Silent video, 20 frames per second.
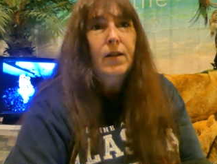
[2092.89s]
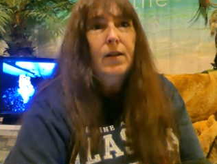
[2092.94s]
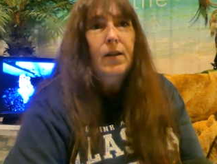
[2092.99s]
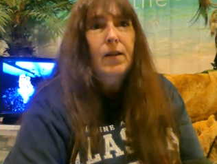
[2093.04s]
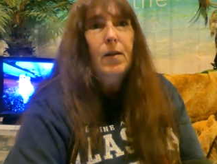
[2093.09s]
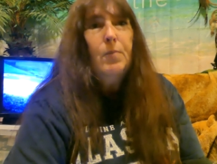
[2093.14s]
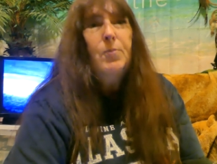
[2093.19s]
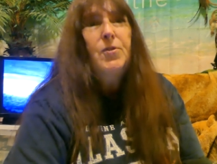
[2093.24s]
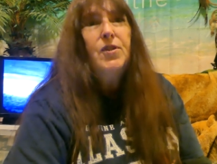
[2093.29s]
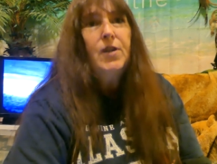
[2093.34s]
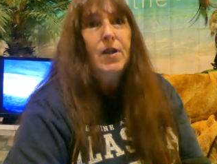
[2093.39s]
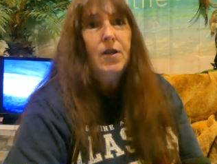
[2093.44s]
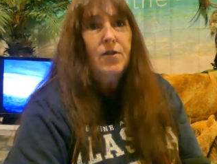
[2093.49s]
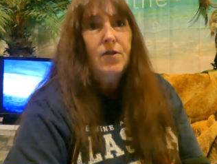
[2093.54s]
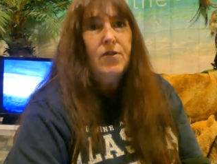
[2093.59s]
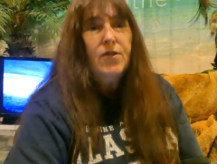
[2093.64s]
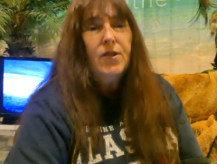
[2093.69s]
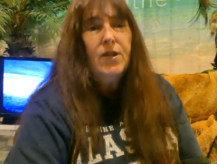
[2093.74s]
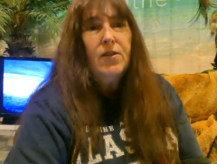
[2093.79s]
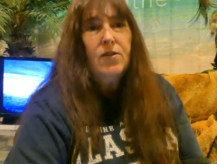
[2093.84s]

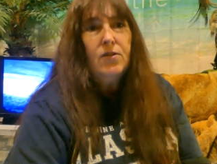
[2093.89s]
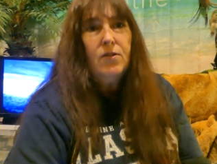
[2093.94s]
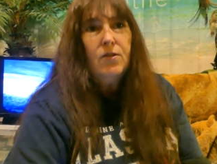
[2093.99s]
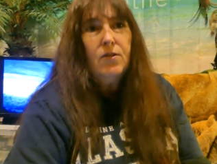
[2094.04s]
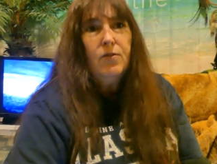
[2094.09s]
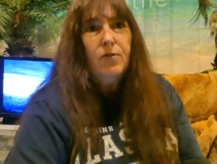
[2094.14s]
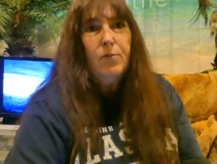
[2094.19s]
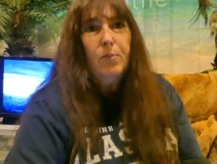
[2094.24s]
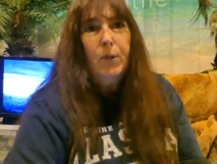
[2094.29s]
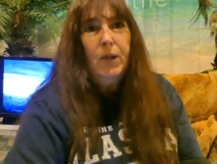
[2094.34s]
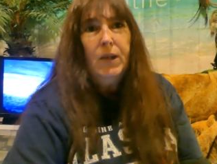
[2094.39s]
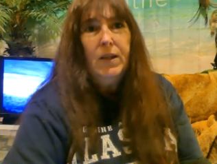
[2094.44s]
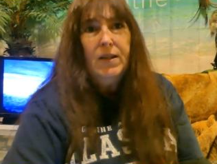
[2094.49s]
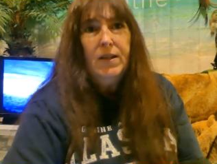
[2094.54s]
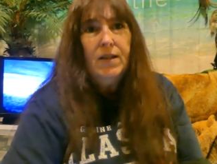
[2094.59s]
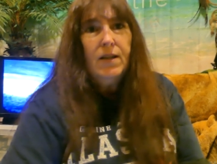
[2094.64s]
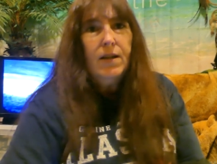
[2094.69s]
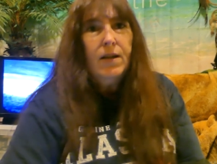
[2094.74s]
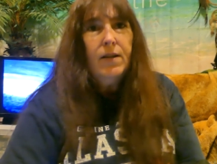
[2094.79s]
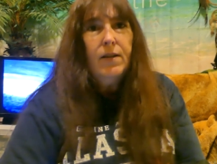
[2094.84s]
Upstairs they serve
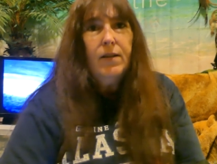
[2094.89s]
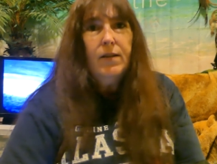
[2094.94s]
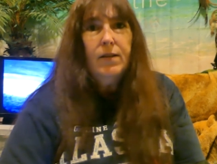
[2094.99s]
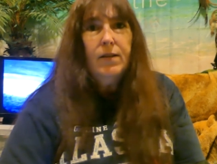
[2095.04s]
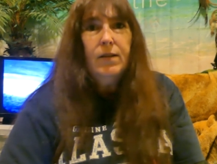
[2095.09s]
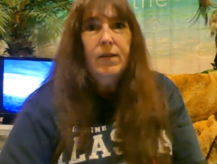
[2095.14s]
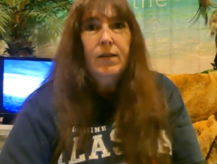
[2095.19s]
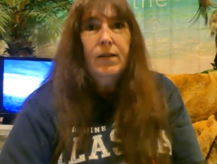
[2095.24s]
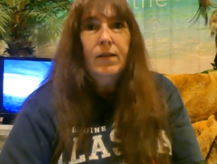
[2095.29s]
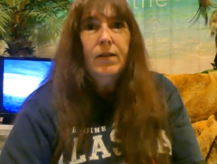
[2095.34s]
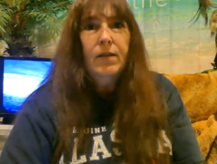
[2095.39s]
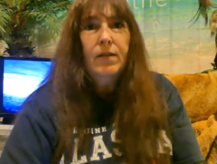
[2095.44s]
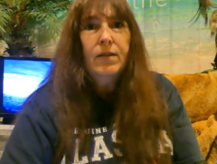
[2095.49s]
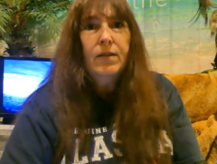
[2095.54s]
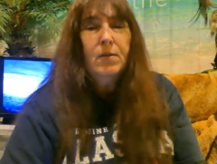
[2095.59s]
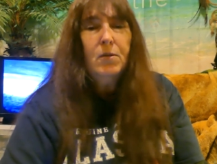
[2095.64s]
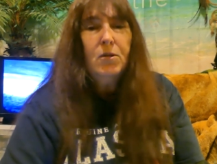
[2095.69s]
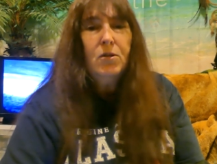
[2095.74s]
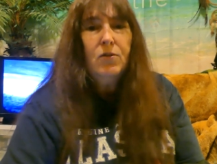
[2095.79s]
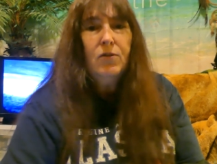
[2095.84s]
pizza and
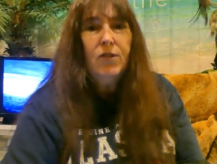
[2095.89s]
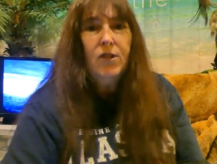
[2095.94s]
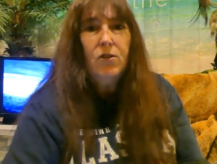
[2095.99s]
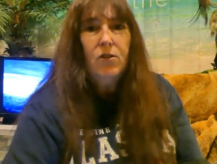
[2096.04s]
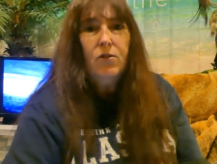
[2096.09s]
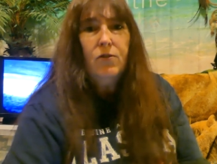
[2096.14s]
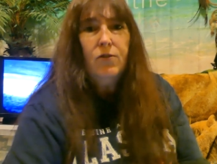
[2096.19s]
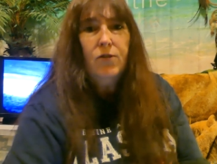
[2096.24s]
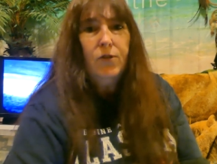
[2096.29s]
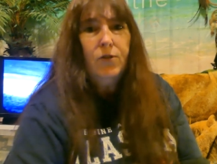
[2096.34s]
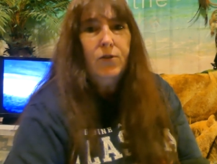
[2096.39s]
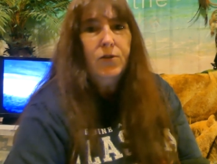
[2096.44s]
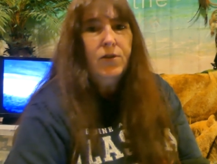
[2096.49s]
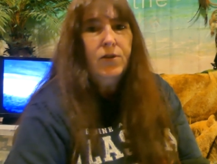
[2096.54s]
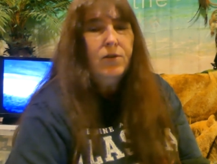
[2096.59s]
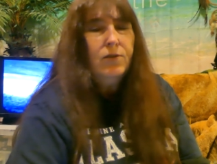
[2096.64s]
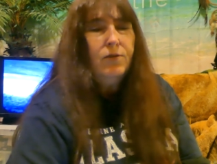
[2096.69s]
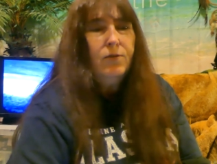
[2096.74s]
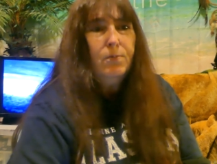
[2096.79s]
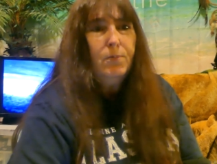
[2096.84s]
some other finger foods.
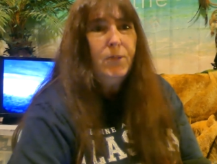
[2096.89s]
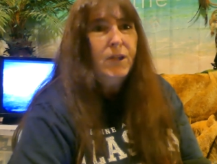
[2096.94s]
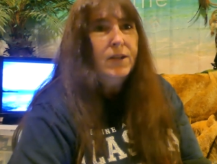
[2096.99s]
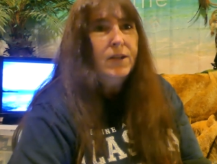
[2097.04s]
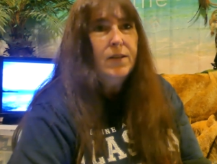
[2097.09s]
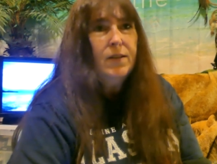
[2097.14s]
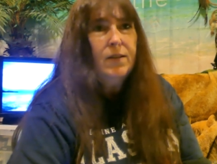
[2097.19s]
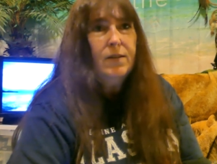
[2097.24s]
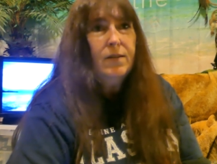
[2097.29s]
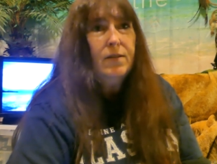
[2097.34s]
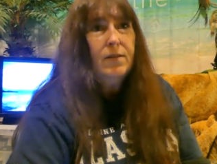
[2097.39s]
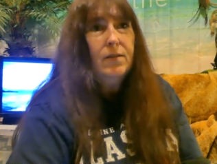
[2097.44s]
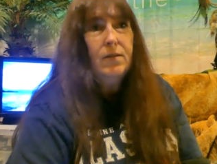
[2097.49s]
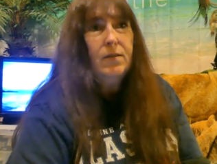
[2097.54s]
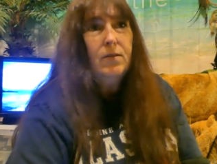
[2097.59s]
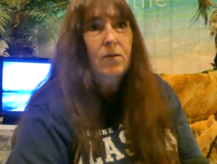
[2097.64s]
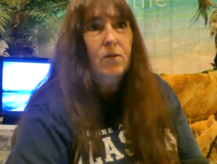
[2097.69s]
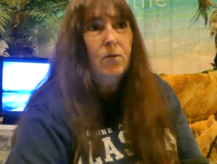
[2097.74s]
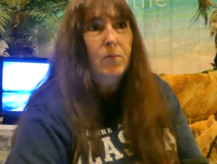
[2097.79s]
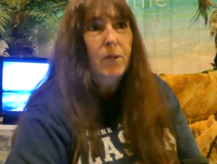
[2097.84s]
The pizza is
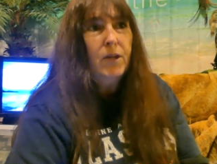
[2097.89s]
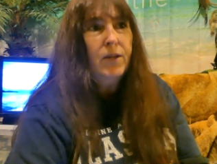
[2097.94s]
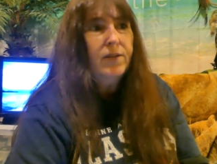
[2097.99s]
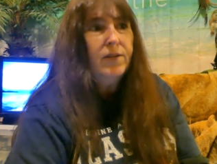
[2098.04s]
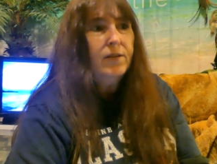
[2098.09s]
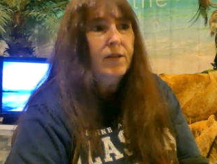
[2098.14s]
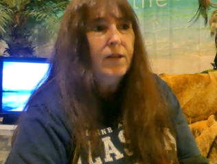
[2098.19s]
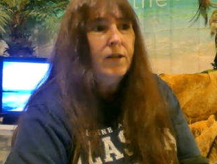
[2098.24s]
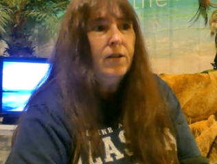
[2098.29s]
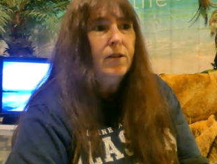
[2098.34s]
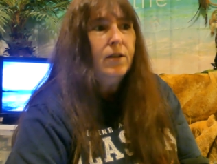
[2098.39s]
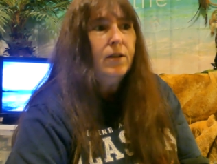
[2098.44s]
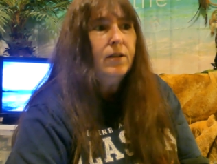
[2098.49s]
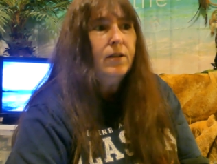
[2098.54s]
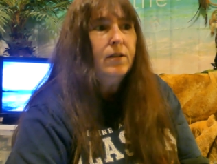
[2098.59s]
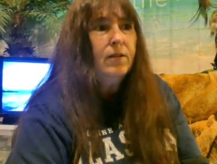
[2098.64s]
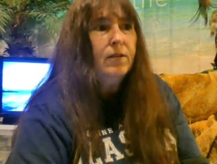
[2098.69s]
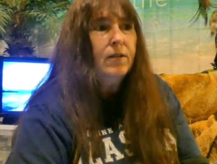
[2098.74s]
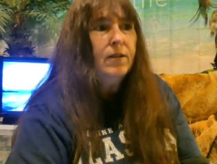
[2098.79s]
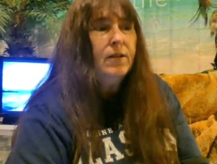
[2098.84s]
so amazingly good.
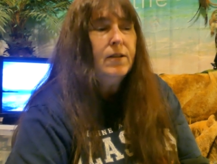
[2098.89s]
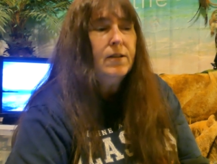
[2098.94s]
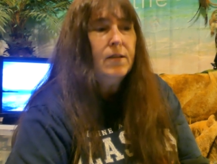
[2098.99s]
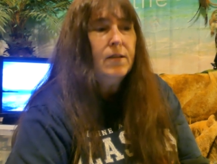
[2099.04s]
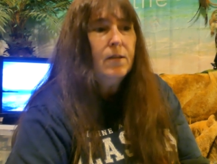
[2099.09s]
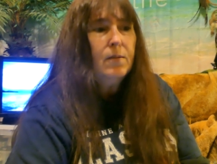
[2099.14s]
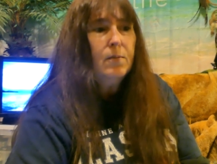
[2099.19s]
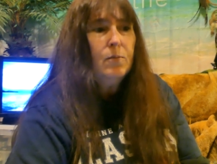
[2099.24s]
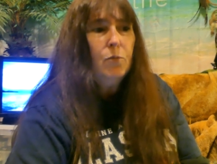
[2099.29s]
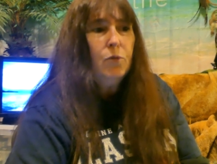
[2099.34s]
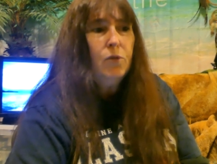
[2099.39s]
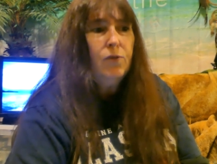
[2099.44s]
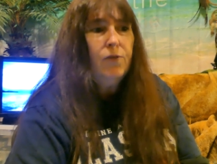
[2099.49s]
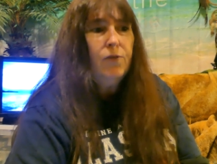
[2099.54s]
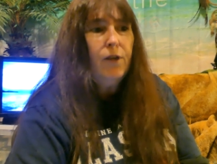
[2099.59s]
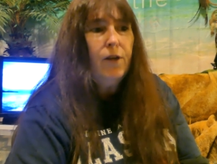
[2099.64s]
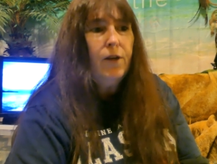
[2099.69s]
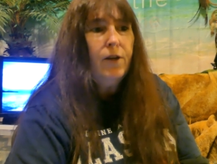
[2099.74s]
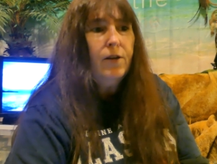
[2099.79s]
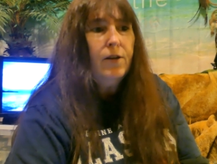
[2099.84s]
It's um, wood
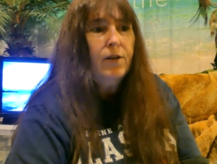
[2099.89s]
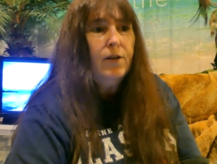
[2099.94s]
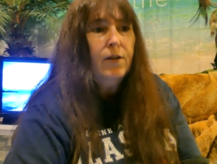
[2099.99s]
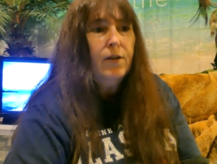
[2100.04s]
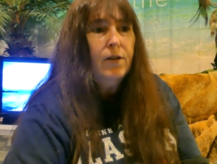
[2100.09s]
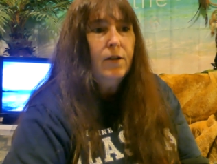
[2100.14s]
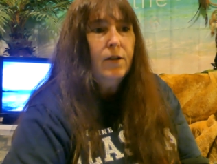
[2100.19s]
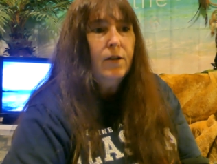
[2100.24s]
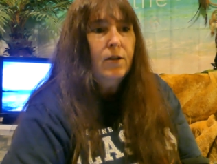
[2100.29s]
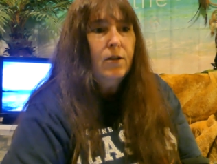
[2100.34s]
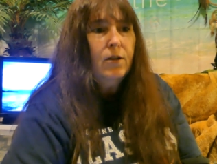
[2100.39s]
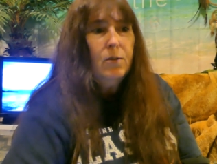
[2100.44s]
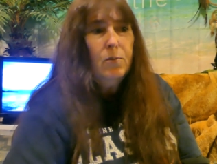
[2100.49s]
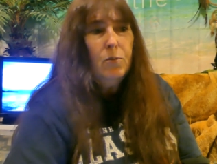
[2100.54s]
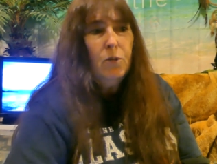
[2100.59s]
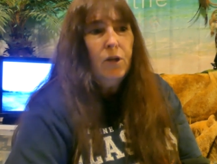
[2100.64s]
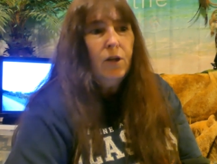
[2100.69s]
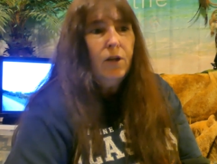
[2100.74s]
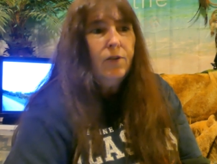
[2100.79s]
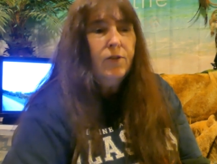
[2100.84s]
fired, a
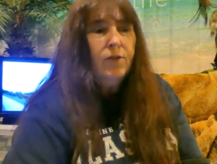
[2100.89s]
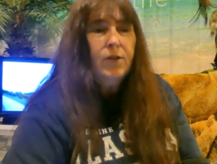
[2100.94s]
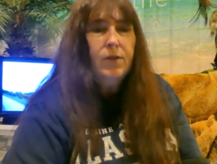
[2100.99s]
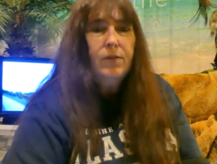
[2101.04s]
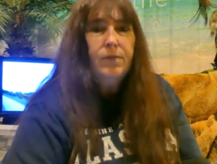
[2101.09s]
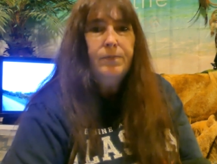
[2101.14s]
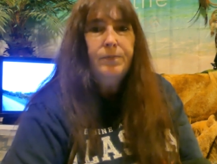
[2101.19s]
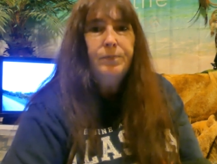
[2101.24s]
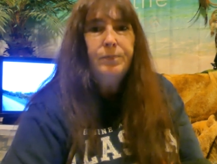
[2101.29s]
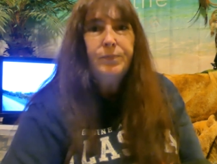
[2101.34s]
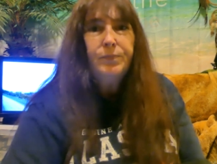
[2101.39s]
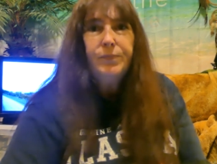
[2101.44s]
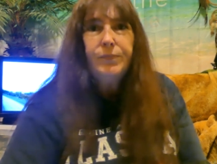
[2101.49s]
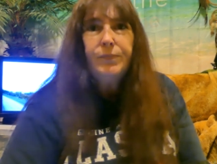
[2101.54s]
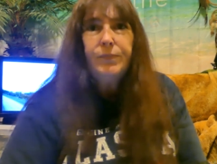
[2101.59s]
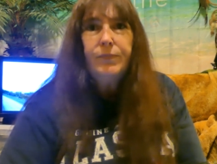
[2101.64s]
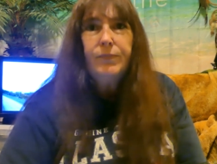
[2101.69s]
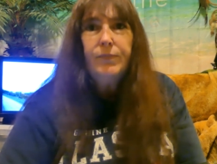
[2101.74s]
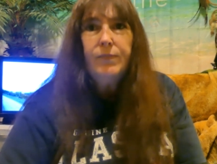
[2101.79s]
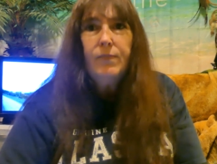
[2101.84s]
brick oven.
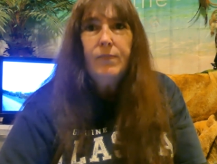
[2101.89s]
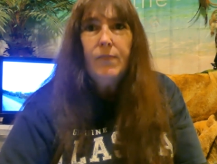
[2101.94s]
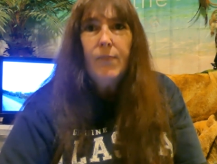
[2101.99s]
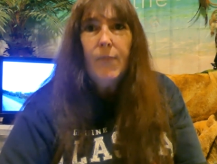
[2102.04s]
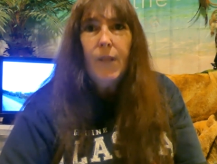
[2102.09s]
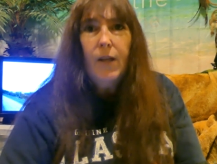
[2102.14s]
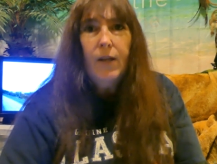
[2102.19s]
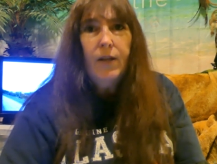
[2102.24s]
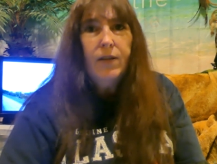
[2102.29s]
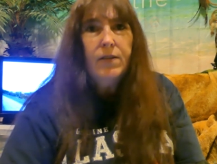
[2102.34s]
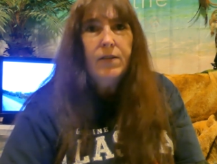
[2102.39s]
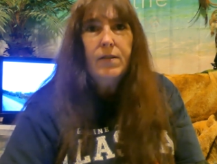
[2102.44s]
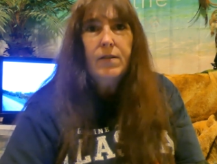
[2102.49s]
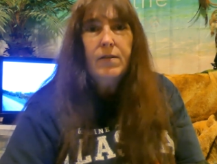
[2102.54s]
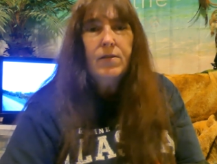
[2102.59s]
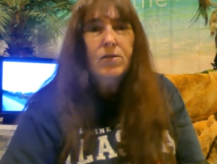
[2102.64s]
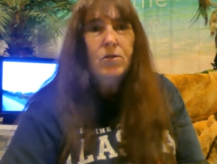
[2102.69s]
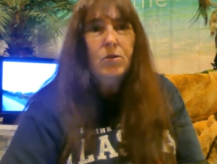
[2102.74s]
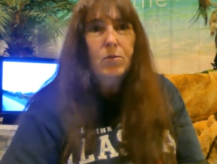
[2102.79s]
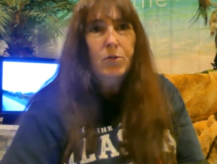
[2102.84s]
And it's
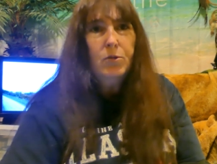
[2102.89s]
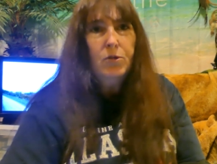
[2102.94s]
super